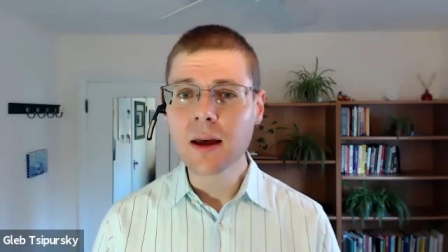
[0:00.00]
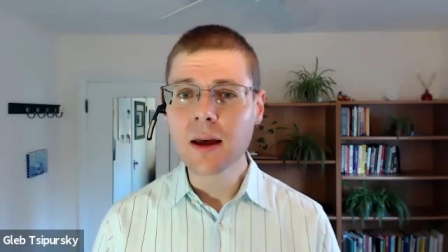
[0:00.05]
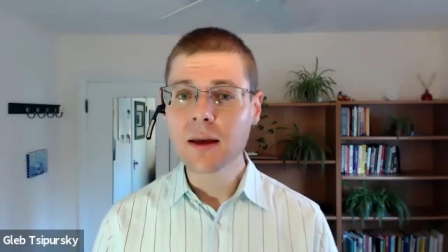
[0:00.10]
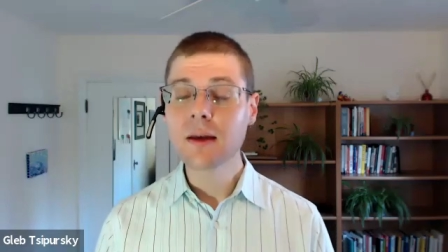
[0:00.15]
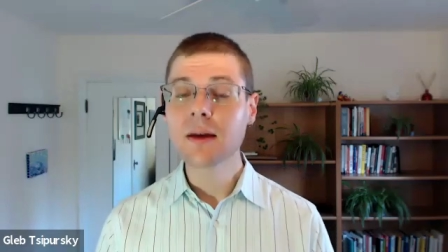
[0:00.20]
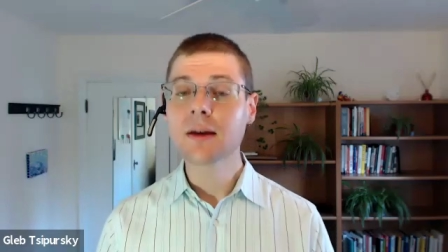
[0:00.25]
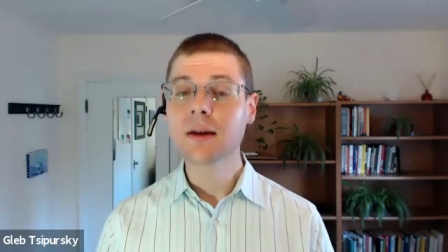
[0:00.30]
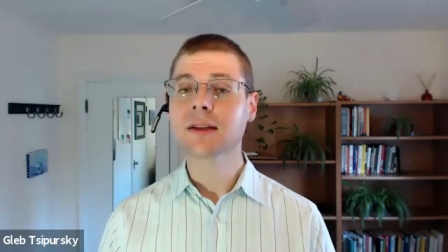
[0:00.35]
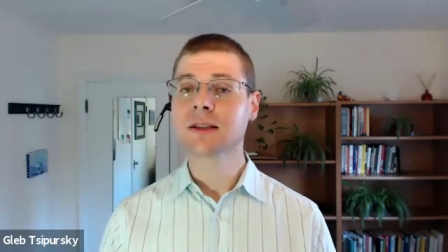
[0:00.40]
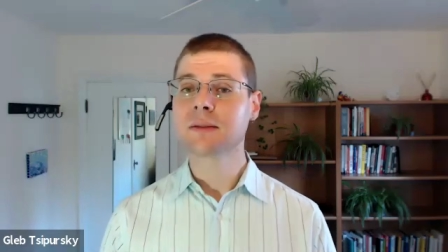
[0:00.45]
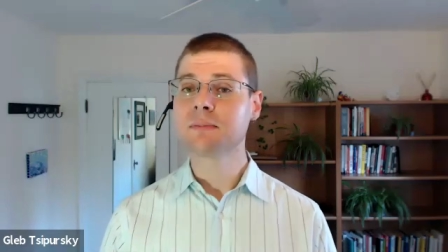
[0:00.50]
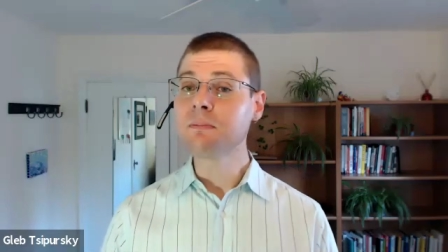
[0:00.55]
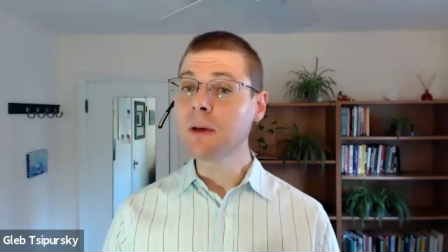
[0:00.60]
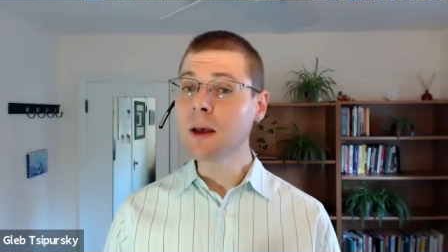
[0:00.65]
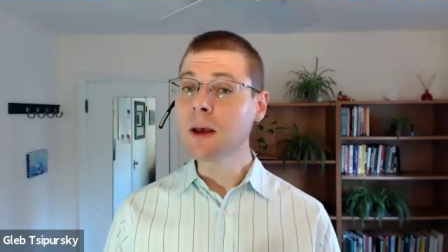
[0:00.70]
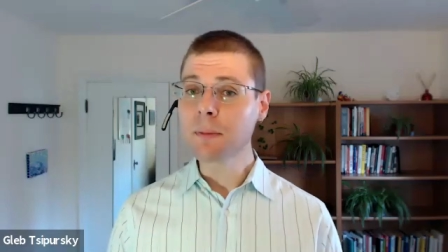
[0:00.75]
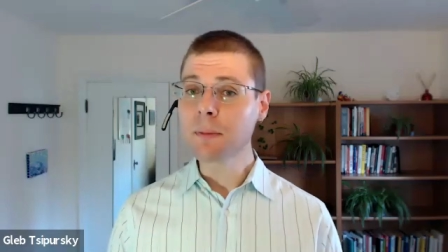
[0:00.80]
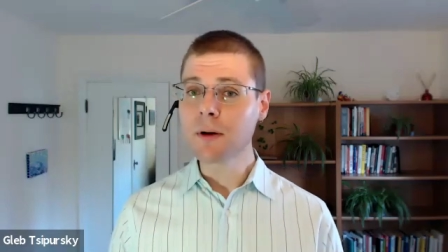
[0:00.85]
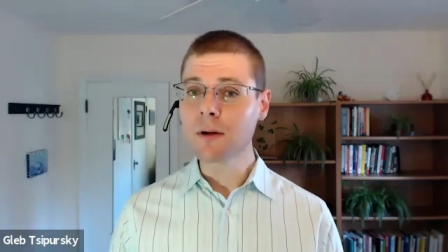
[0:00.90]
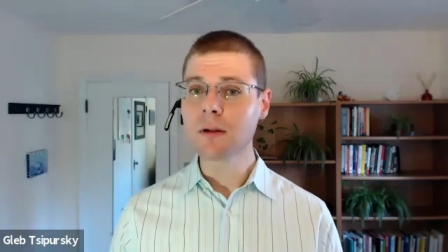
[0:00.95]
is
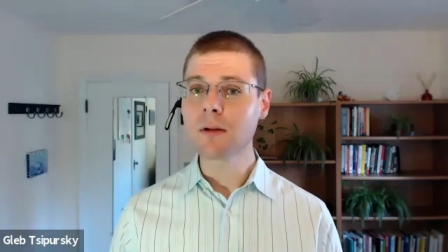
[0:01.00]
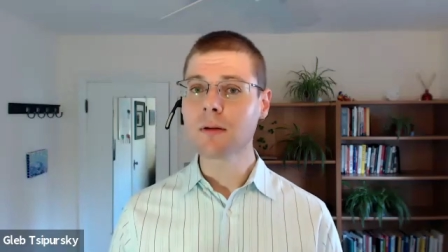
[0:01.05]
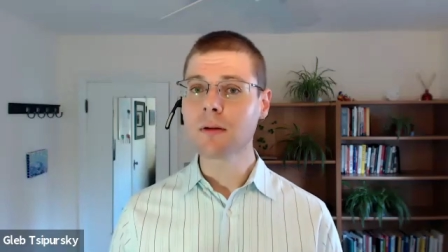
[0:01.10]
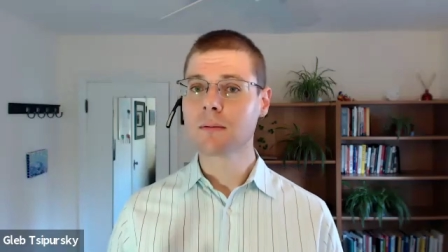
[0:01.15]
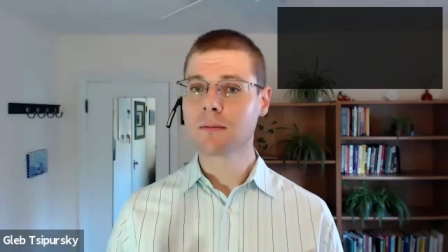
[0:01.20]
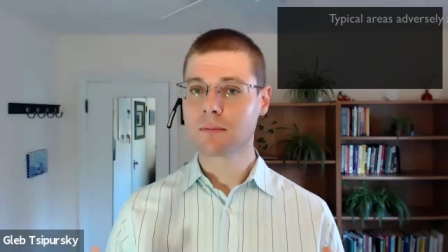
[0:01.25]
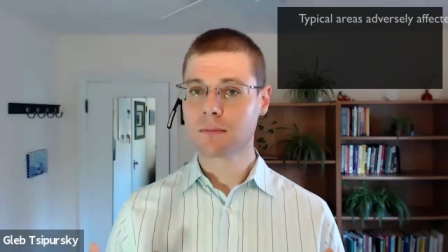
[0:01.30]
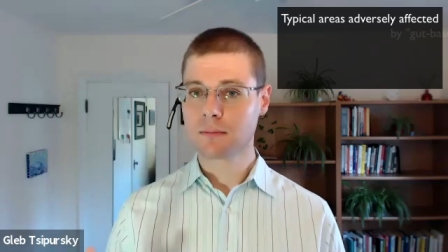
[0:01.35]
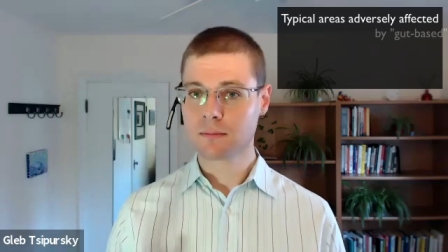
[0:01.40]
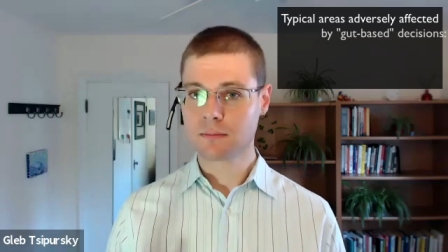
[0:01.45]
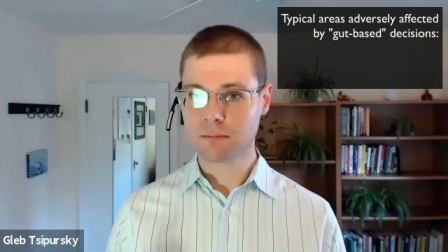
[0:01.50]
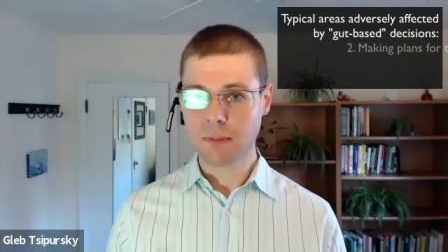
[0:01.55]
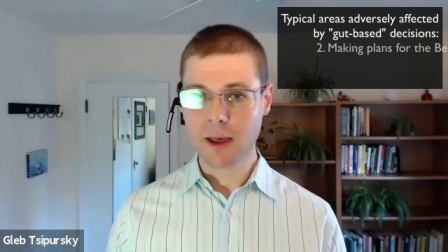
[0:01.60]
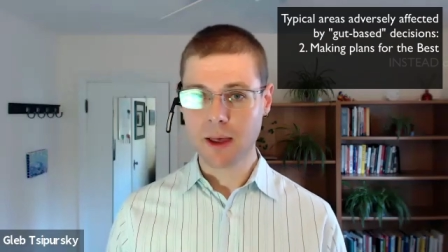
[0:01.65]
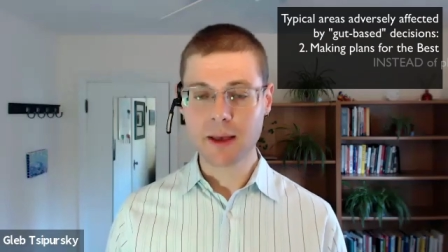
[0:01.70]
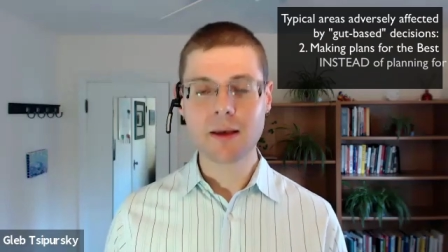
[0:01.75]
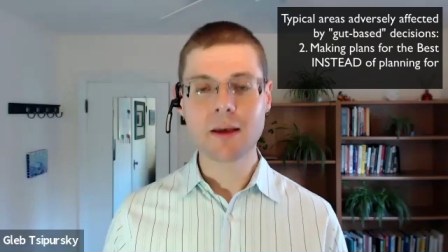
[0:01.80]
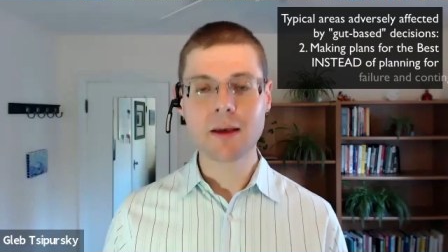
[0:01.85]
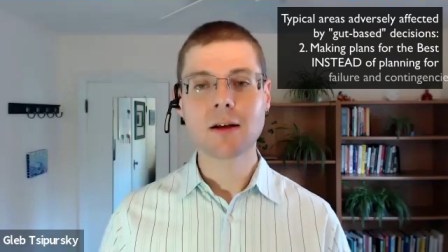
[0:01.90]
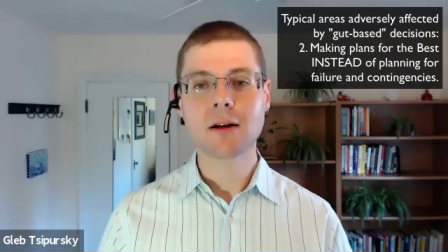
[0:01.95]
people
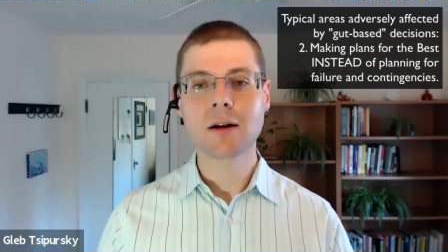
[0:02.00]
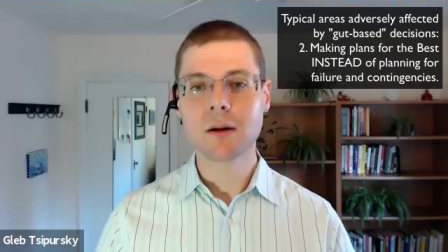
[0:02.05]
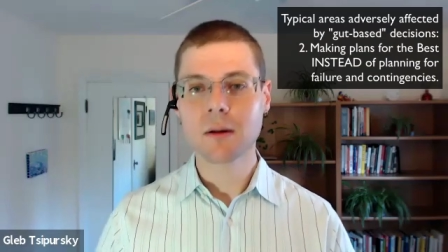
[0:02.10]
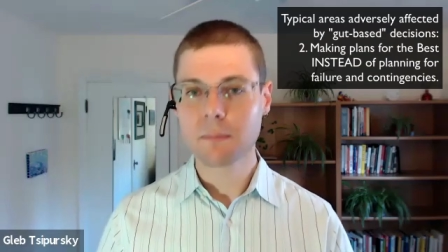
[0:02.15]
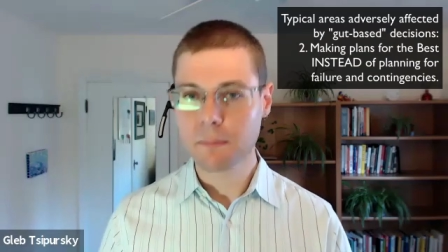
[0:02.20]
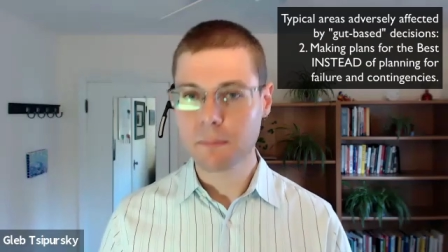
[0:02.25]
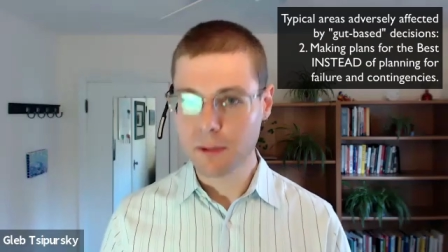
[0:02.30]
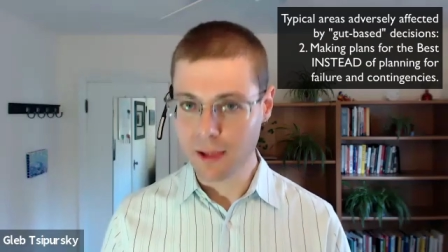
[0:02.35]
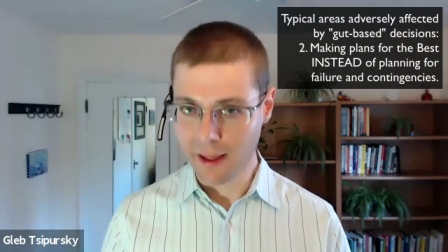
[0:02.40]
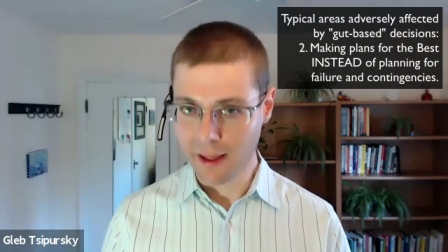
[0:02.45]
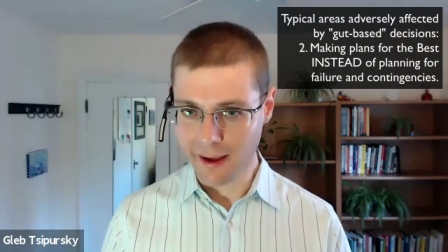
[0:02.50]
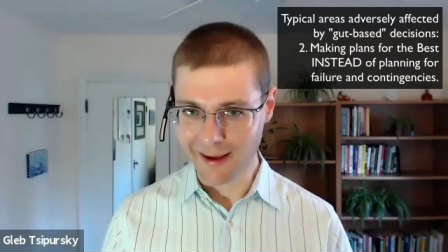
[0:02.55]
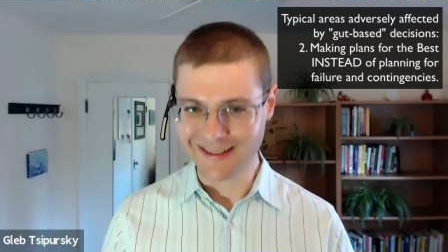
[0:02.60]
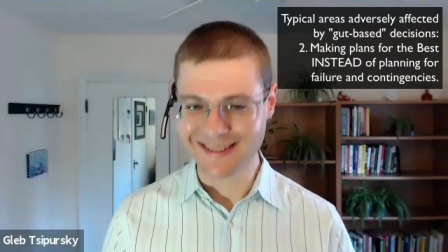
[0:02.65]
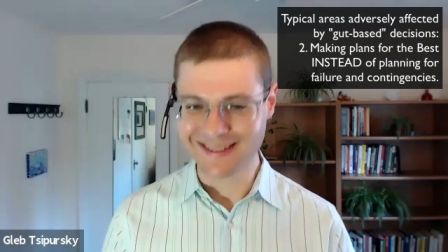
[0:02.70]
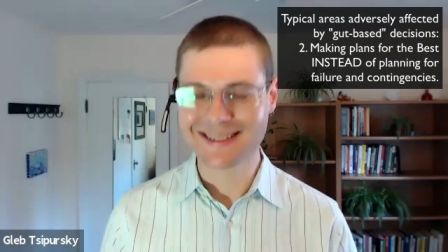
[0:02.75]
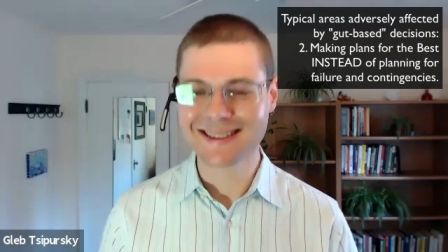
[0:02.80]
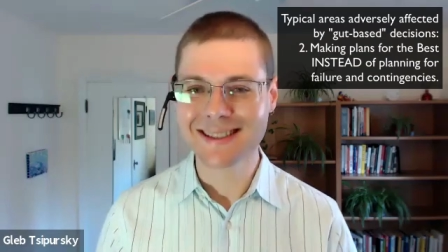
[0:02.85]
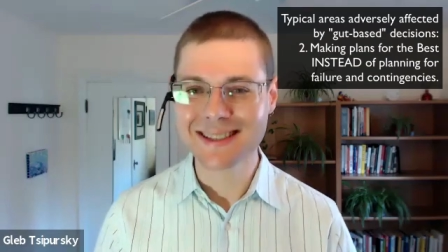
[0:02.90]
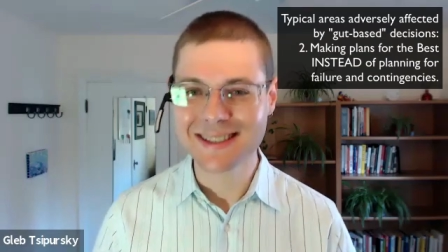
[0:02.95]
making
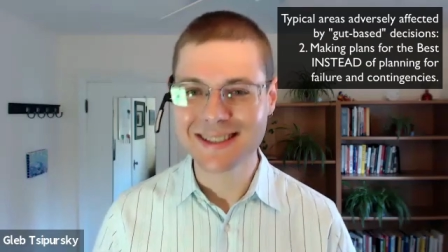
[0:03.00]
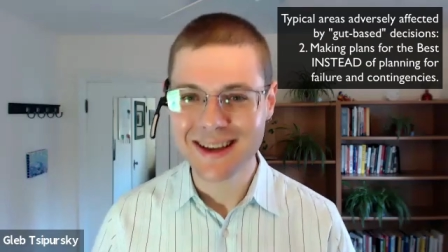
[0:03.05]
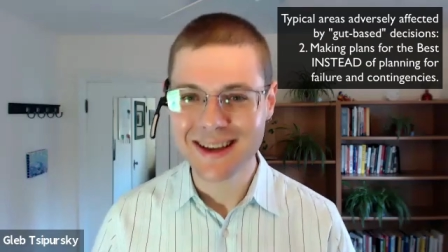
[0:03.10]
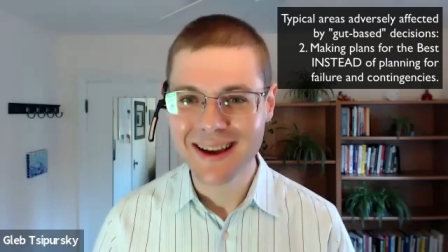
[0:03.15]
plans.